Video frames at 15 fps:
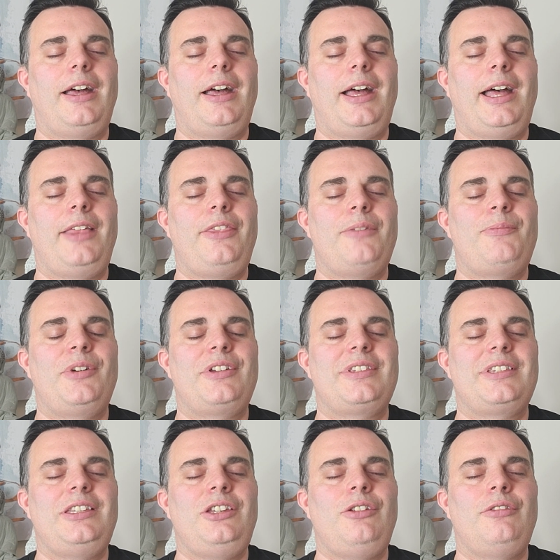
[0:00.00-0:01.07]
and the
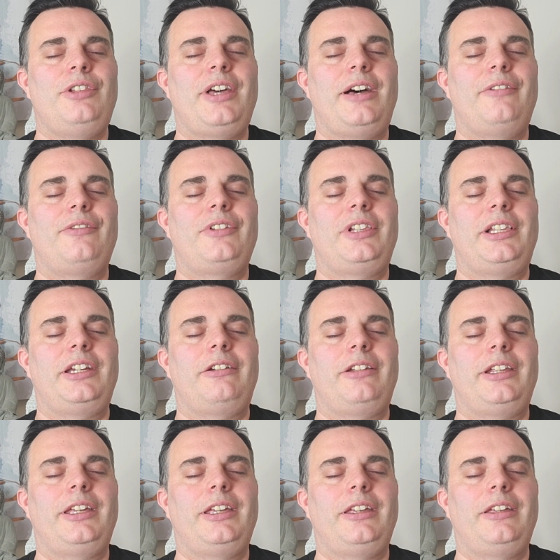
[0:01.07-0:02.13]
person you love
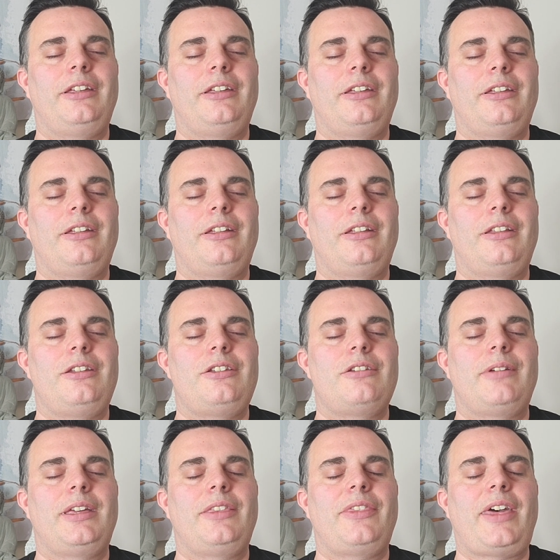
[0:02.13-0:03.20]
clearly
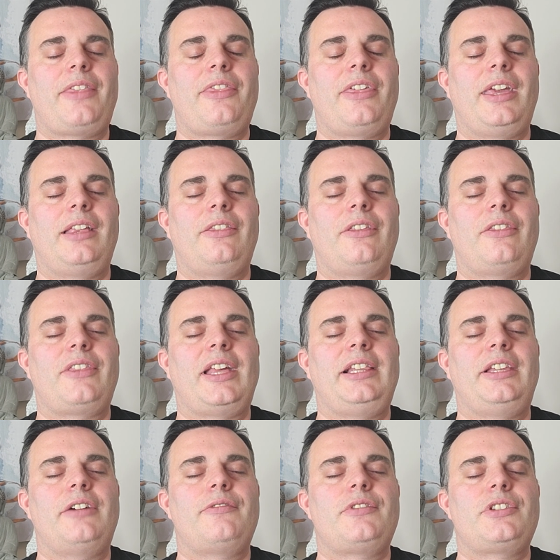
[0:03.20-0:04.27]
doing that thing that they
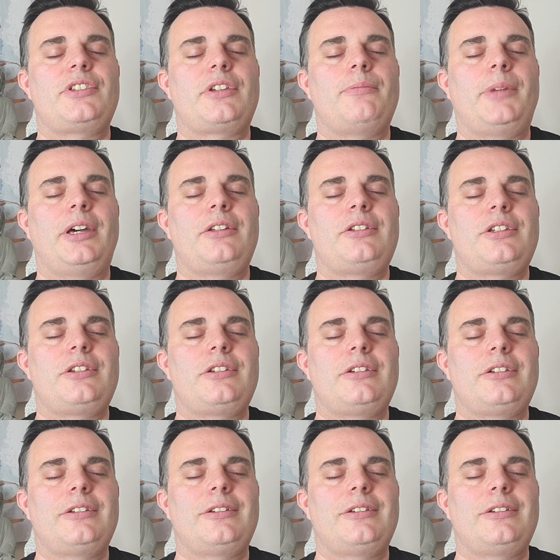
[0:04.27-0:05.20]
loved so much.